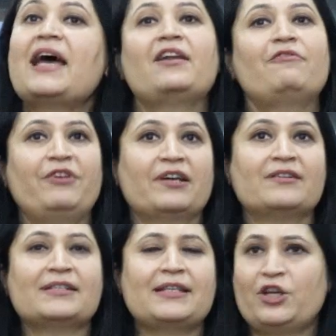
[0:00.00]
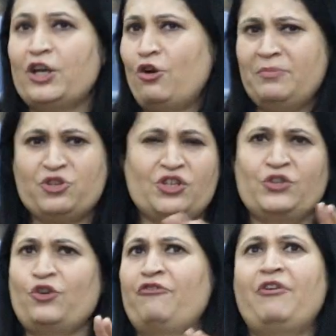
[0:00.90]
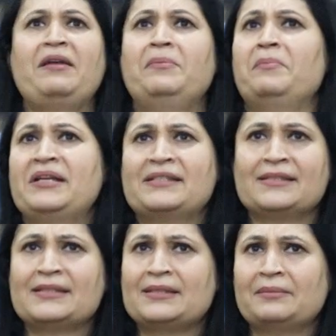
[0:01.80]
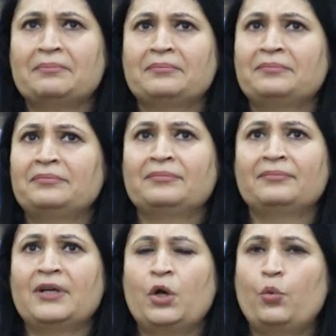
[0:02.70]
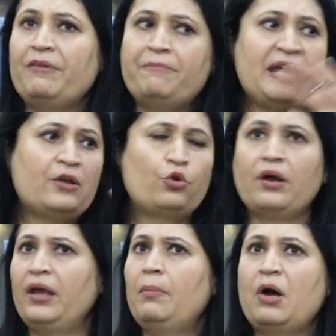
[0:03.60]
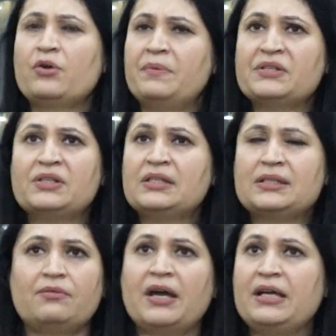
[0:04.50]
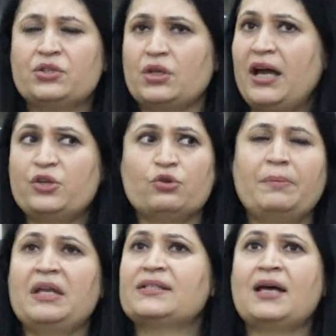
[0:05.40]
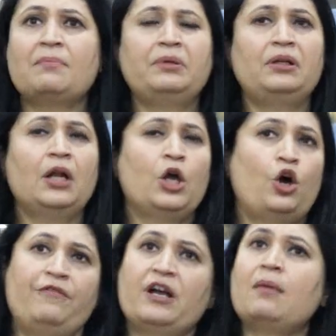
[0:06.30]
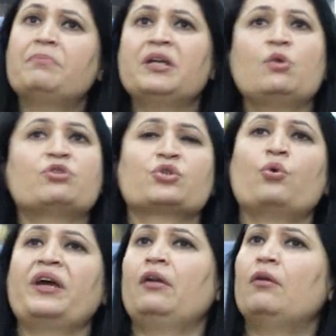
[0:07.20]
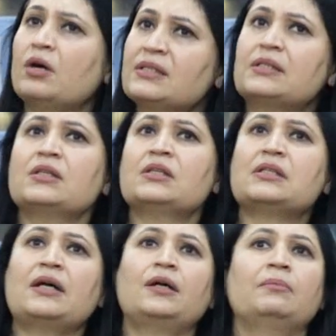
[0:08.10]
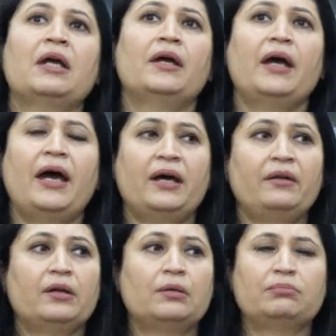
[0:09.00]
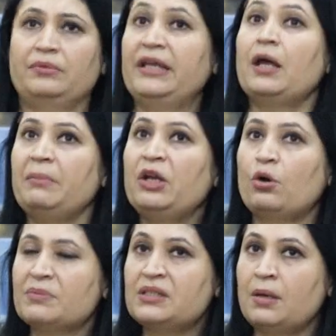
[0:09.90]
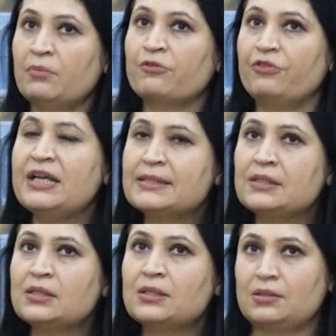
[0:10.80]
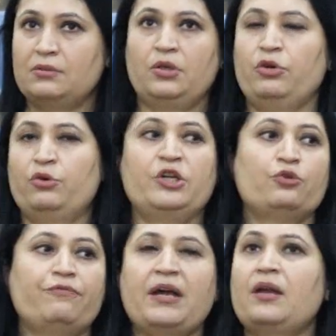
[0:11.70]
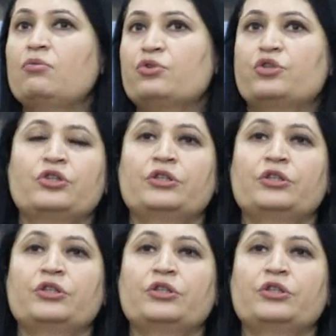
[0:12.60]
and figures. It cannot be just on random basis. We've been talking about a business, right? I took up an example of a company which is going in losses, and there can be enormous number of reasons. You know, you need to find out